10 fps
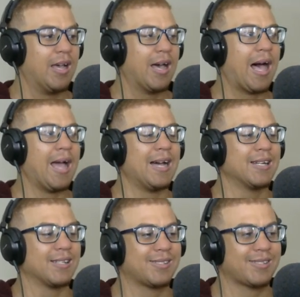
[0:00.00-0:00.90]
I
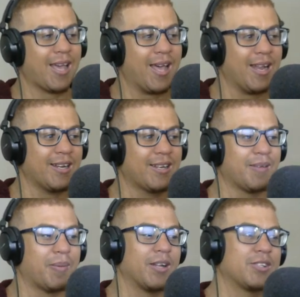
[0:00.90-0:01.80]
understand,
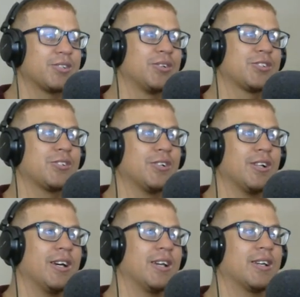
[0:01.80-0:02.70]
but it's also
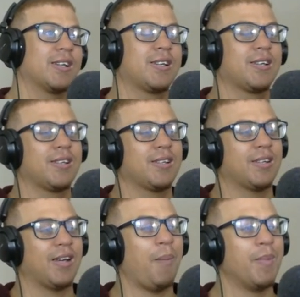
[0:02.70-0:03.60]
like,
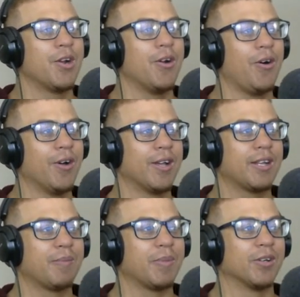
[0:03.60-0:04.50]
I'm annoyed
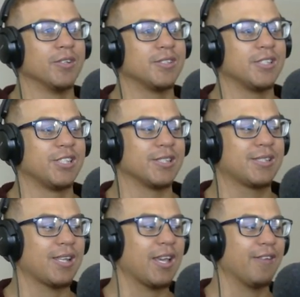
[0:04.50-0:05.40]
because he just
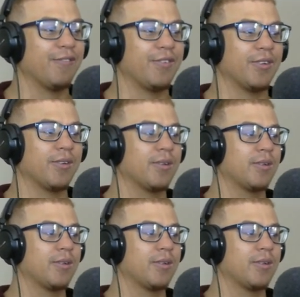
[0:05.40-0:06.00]
saved you.